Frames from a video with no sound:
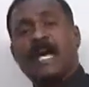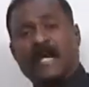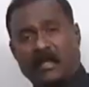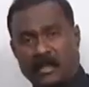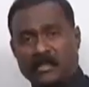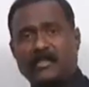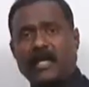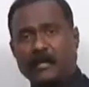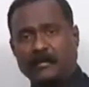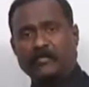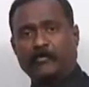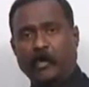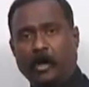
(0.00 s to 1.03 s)
diagonals can
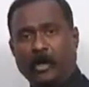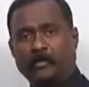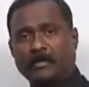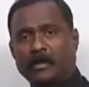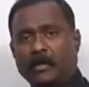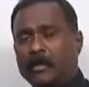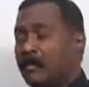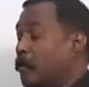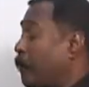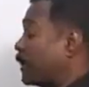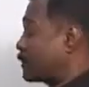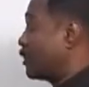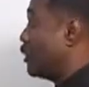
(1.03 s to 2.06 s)
be formed,
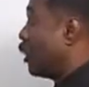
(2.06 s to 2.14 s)
but